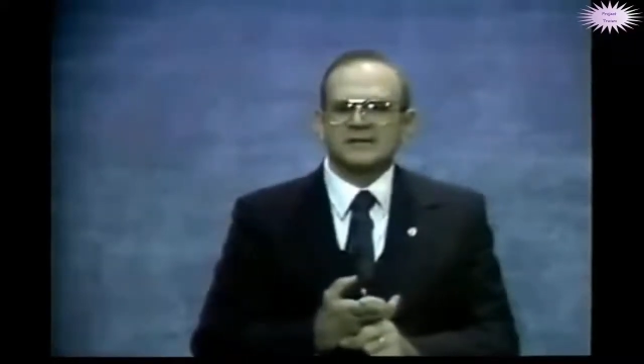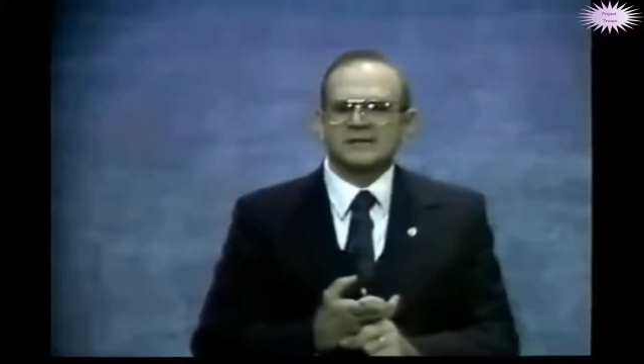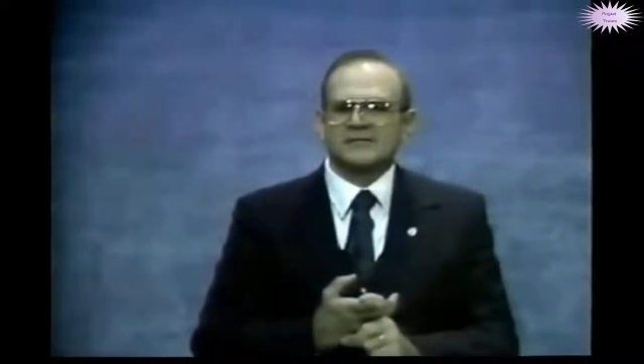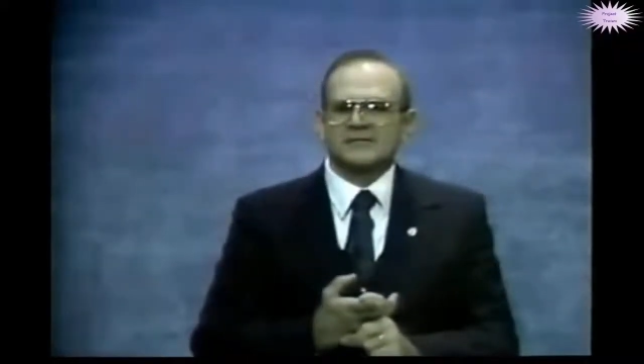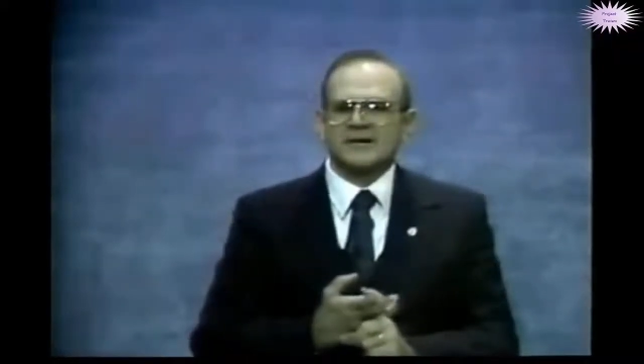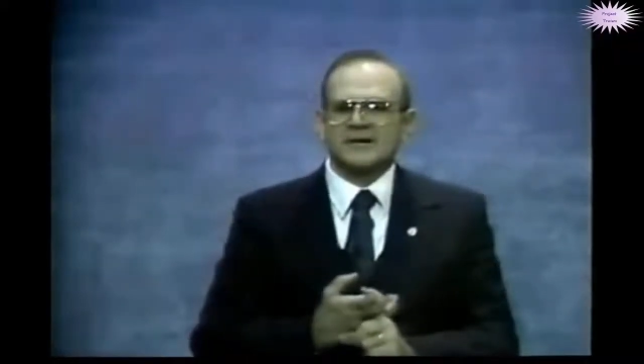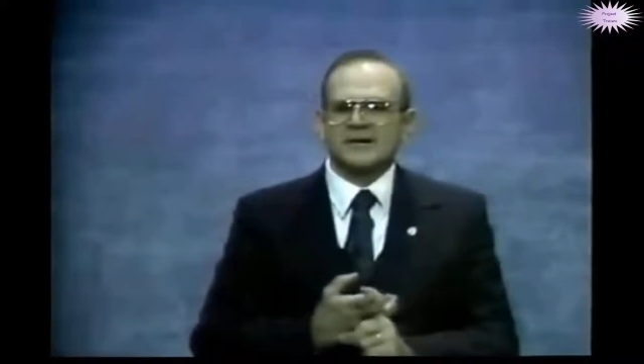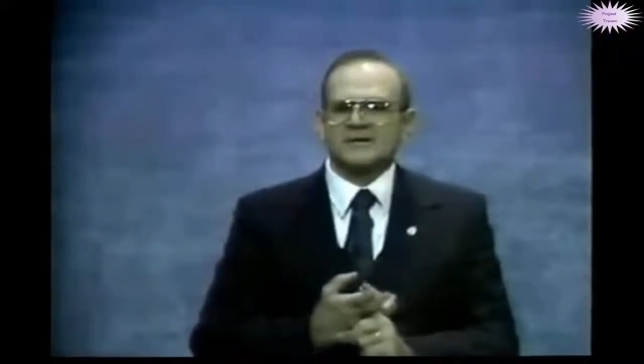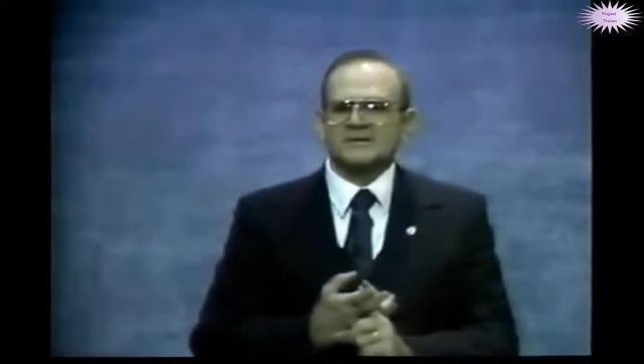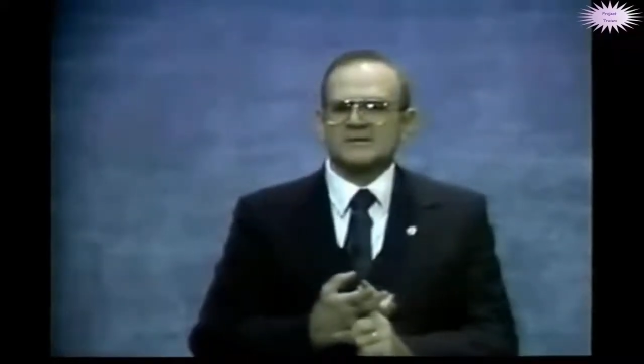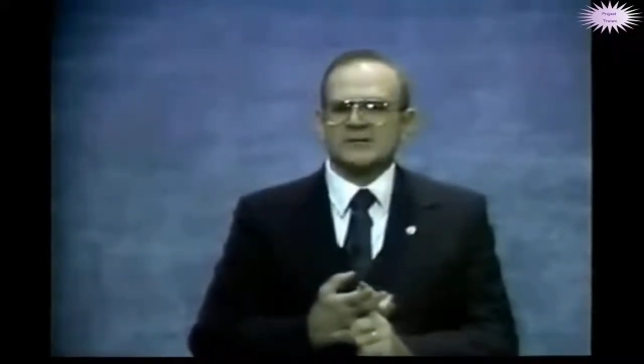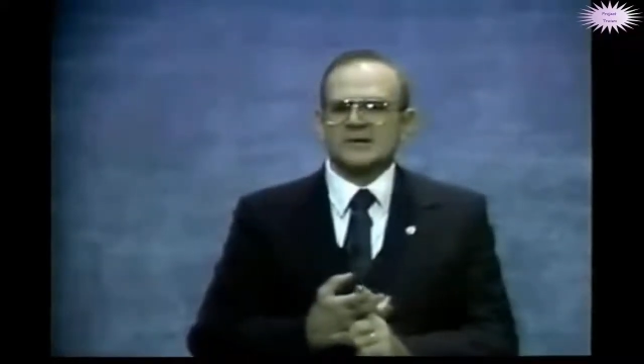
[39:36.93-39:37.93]
of
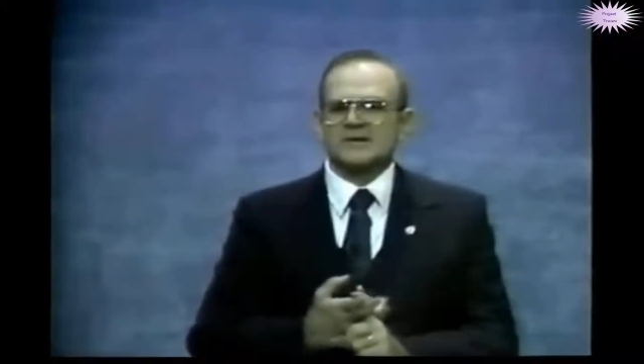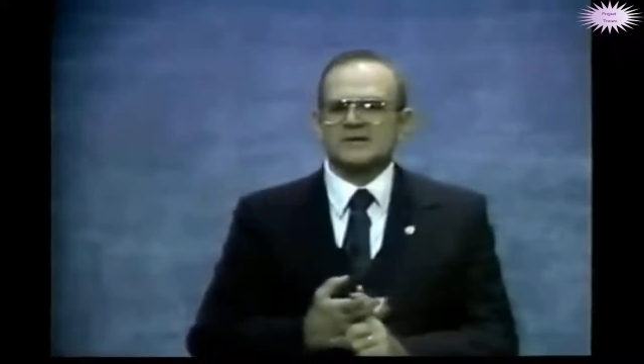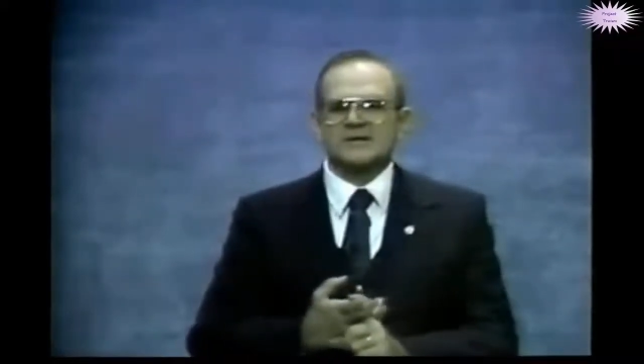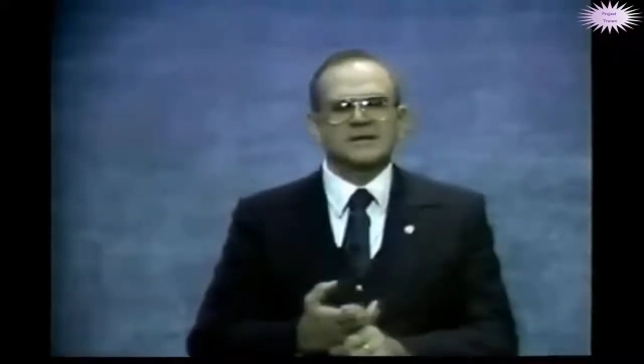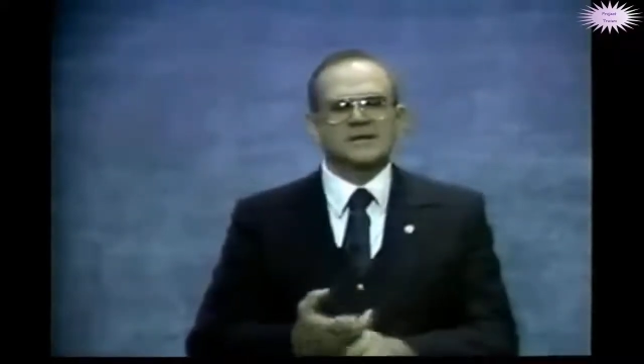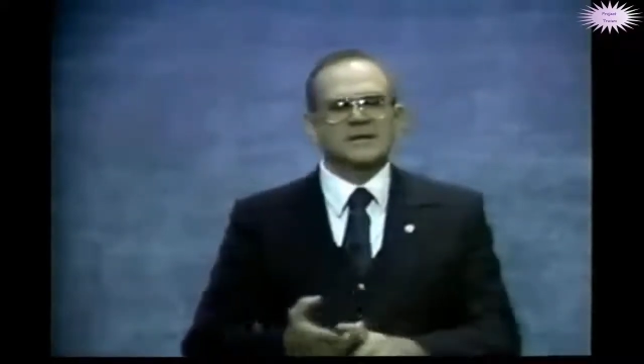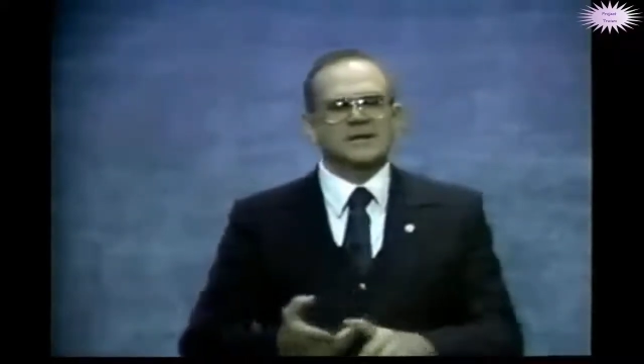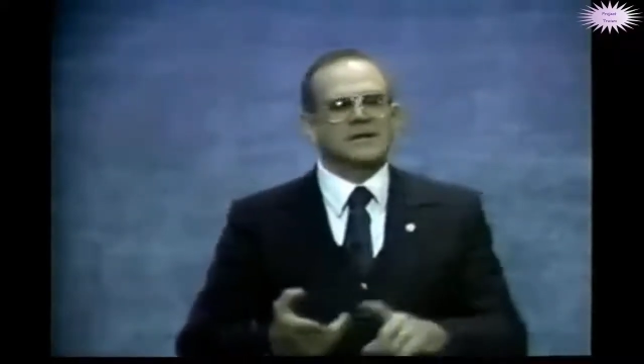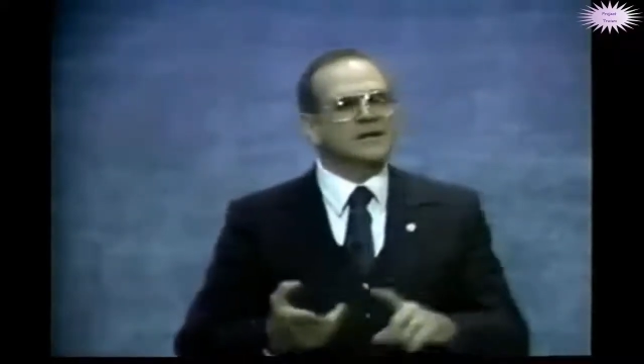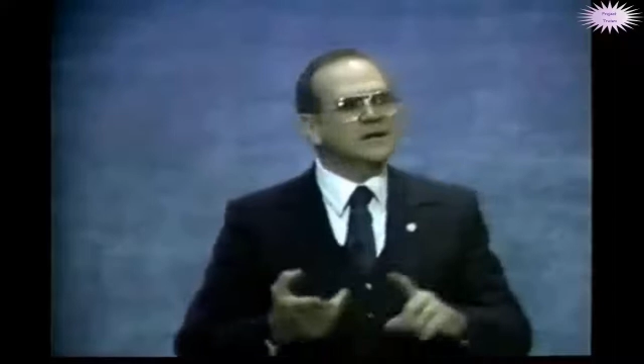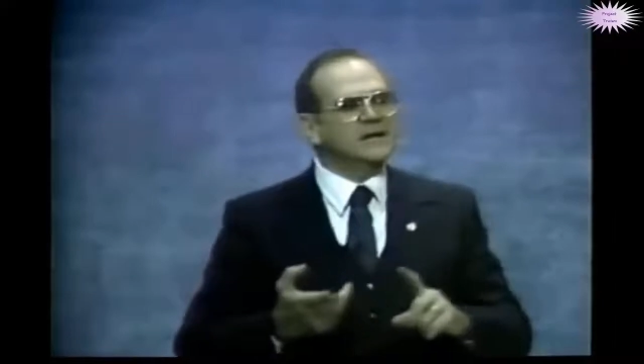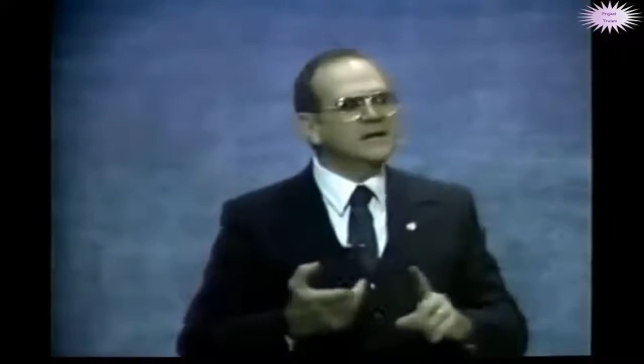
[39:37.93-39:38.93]
reconcentration in
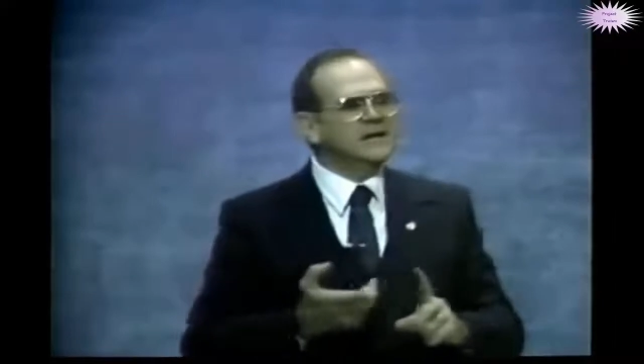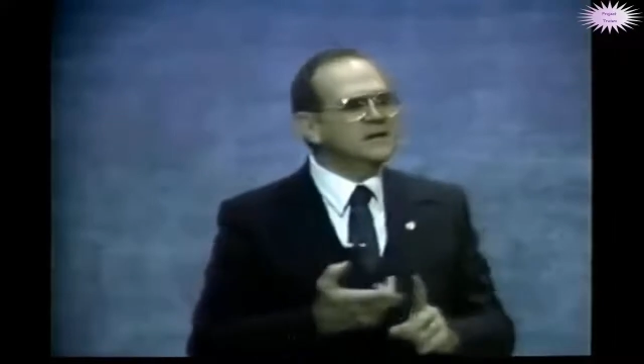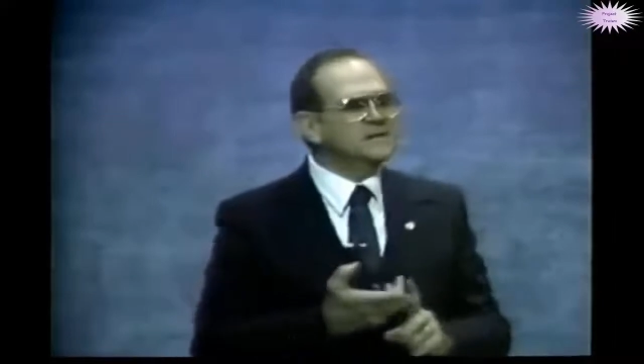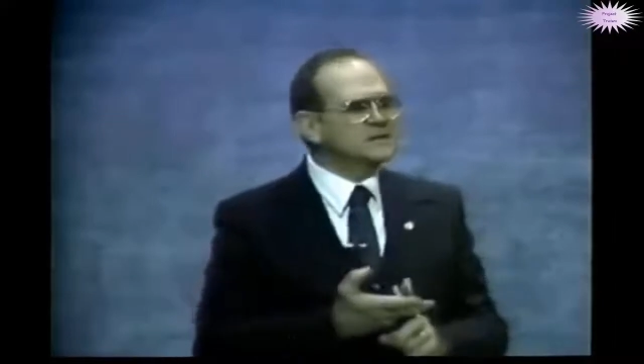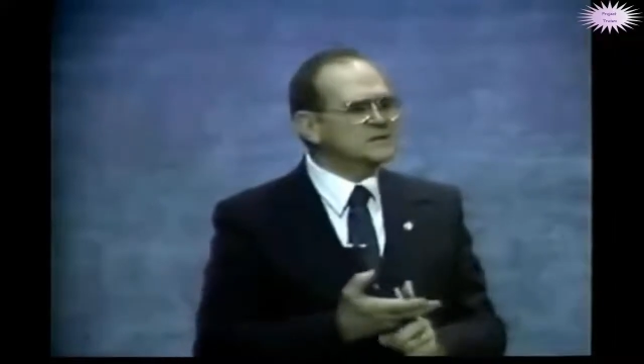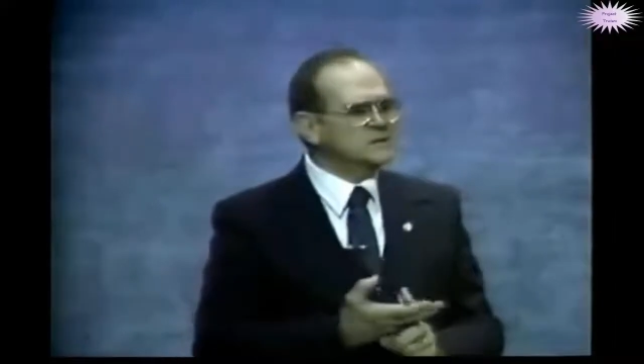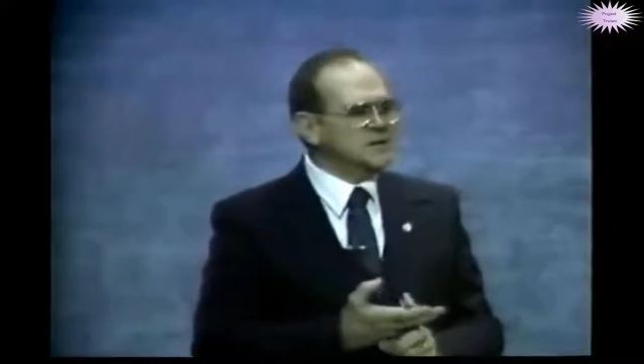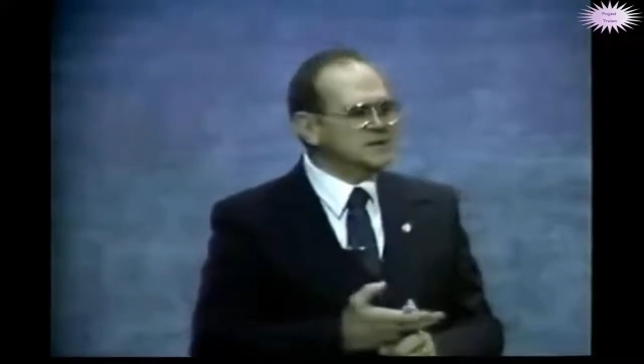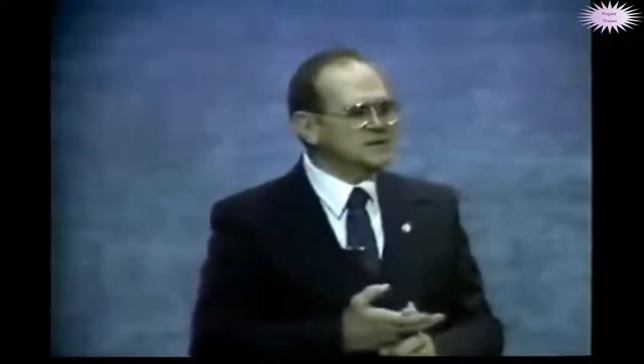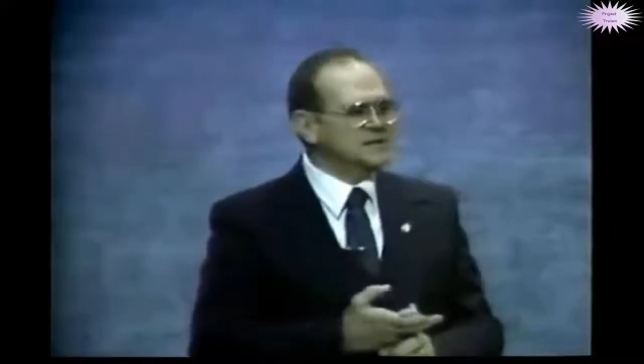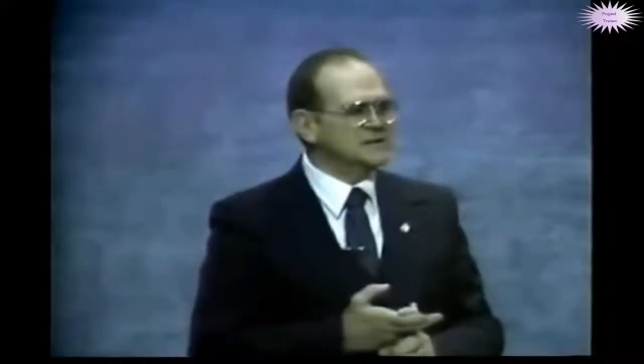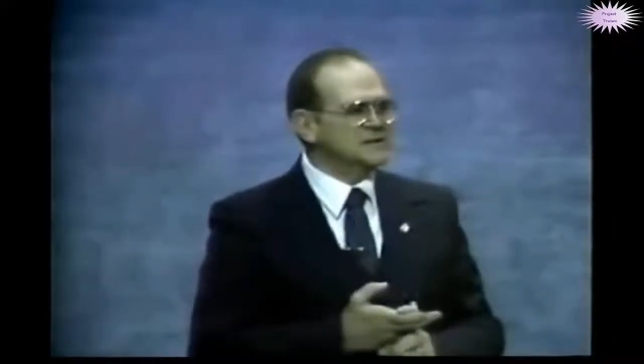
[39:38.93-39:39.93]
any of the
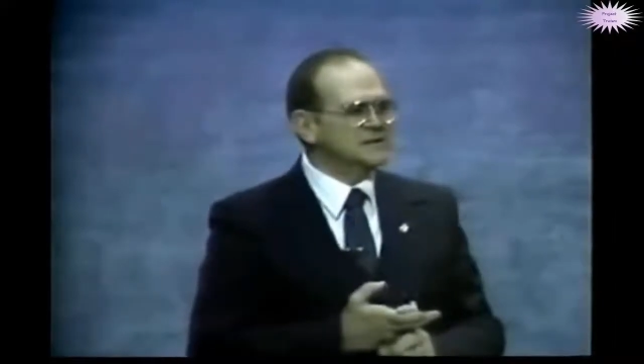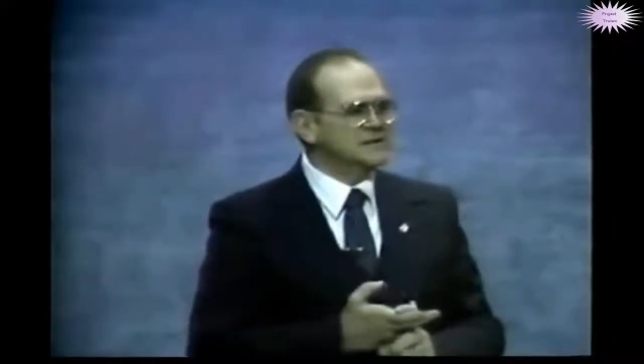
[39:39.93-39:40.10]
species,